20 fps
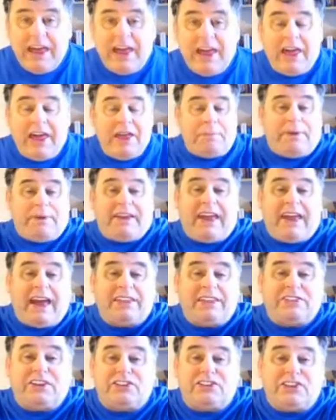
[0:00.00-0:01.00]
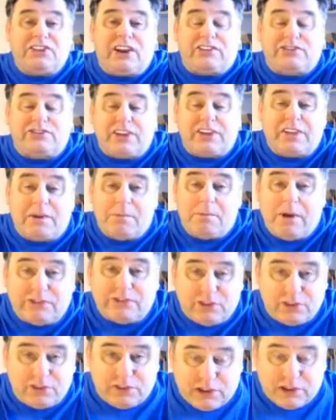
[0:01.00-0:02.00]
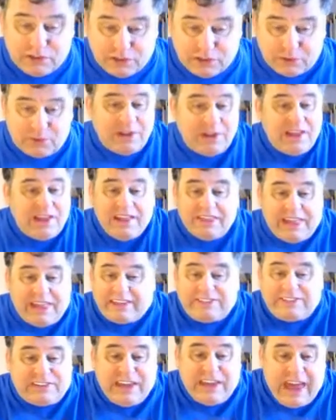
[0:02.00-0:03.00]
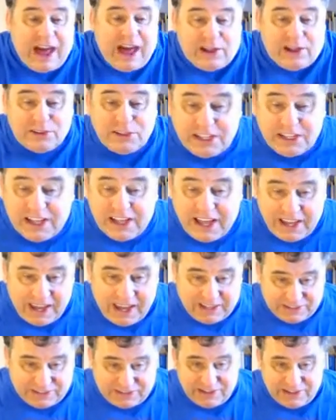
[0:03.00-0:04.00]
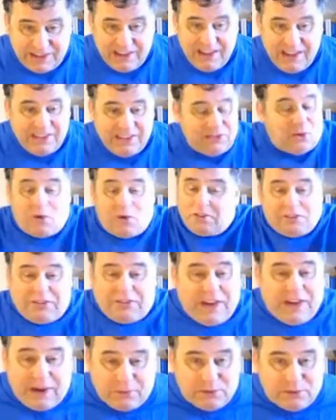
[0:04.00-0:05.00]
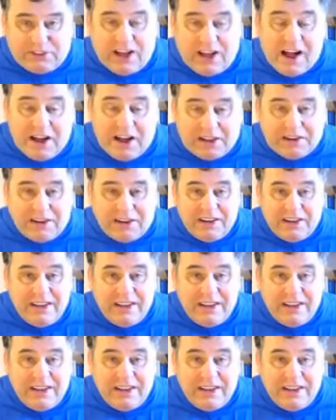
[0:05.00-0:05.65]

it began digesting the muscle tissue. That's how little I ate. All the fat was gone.